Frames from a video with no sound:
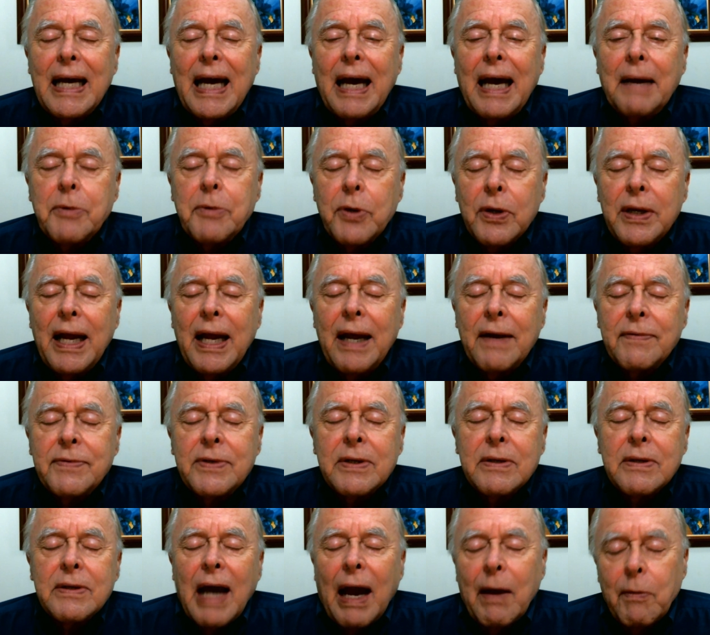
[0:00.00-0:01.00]

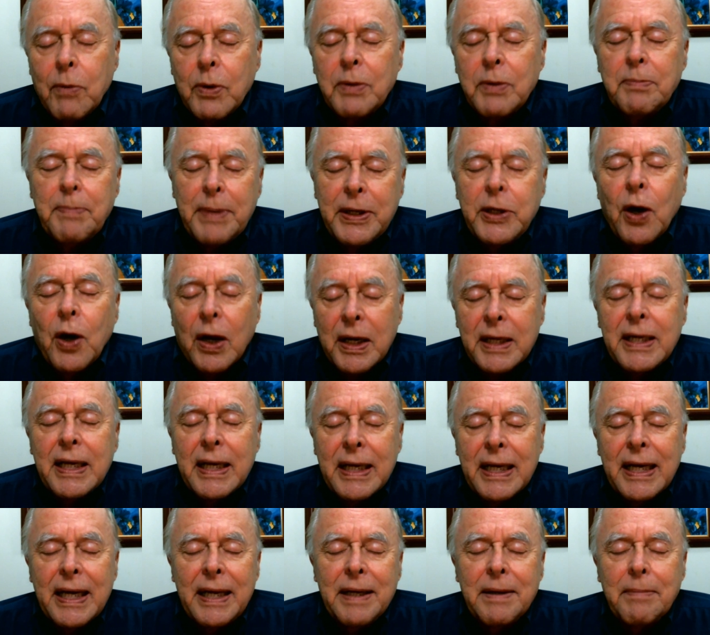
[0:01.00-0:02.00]
I will be
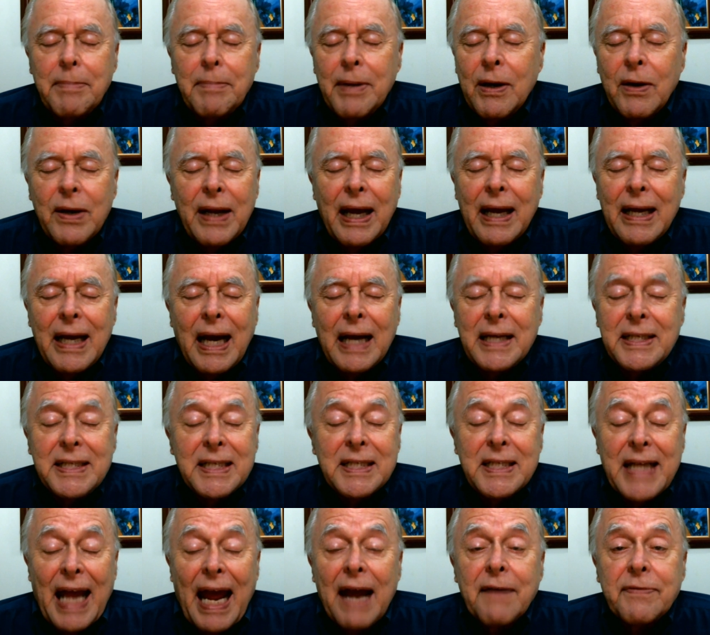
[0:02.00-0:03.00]
talking again about, I
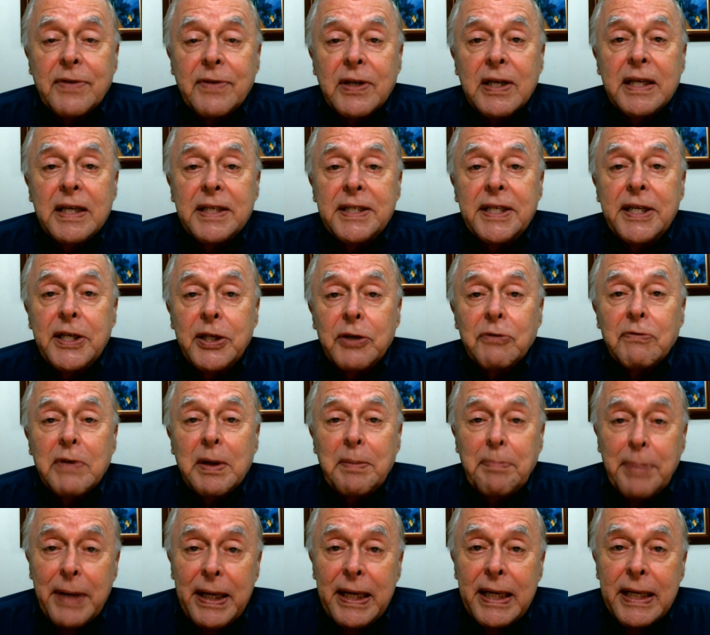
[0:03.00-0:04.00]
just have to continue
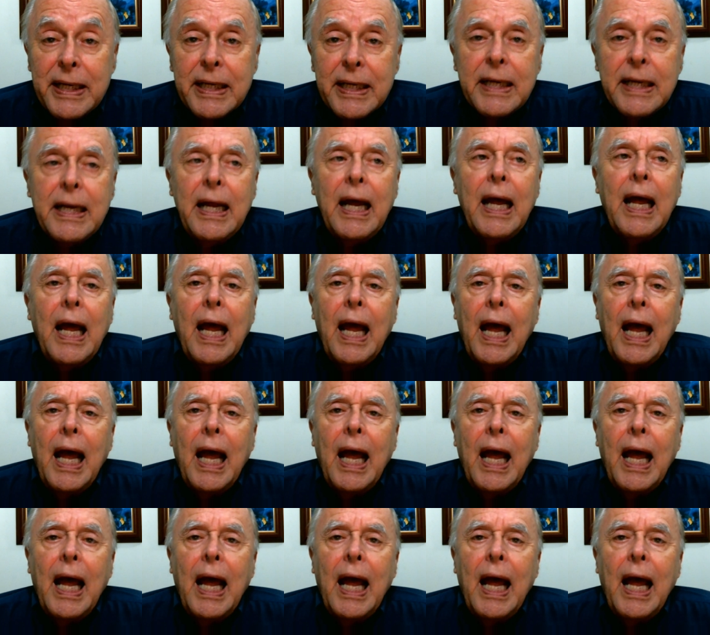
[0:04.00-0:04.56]
repeating it.